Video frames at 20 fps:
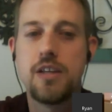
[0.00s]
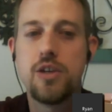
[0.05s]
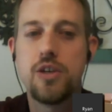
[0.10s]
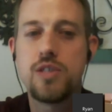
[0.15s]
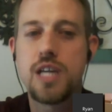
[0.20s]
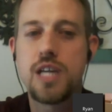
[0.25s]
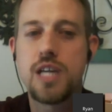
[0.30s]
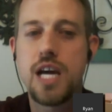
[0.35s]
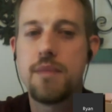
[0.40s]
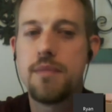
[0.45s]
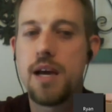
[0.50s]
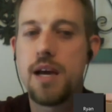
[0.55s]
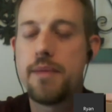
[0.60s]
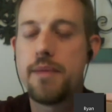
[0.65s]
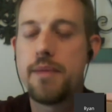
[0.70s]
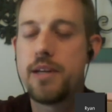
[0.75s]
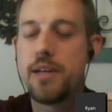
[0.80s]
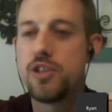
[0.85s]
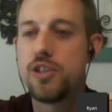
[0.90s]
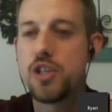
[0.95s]
timeline.
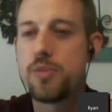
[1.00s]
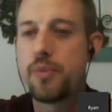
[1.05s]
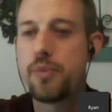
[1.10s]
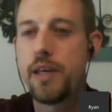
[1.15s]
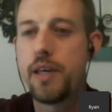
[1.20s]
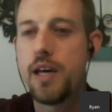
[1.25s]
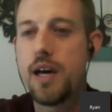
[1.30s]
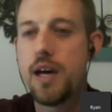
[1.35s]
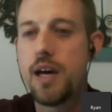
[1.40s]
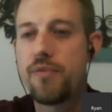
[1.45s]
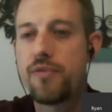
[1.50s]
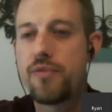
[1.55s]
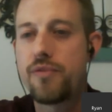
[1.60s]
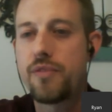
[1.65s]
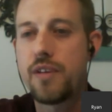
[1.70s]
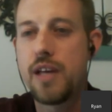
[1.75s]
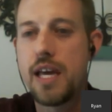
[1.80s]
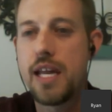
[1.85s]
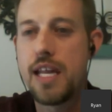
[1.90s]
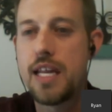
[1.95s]
It'll just be up
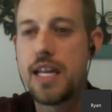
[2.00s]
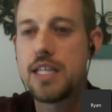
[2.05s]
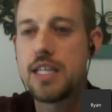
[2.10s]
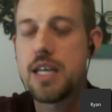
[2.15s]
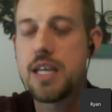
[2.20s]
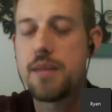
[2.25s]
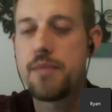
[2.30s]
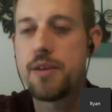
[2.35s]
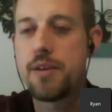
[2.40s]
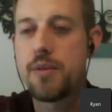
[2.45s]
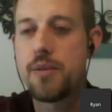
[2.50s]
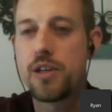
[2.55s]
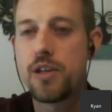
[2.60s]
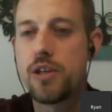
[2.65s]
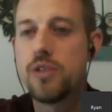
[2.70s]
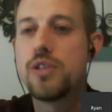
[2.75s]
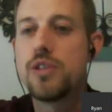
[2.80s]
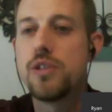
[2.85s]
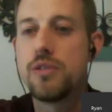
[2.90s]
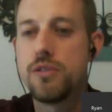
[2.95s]
at any time they want to
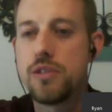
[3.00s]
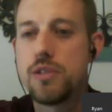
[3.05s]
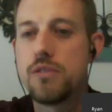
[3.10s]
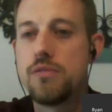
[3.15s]
go to. So.